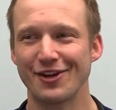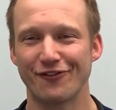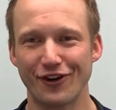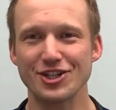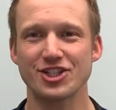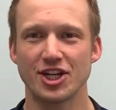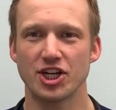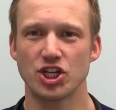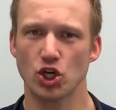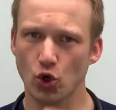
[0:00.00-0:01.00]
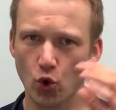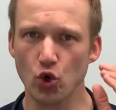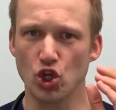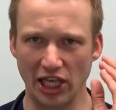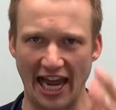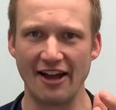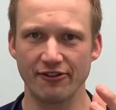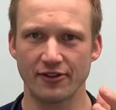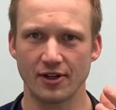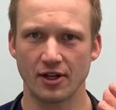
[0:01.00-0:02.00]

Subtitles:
first you laugh,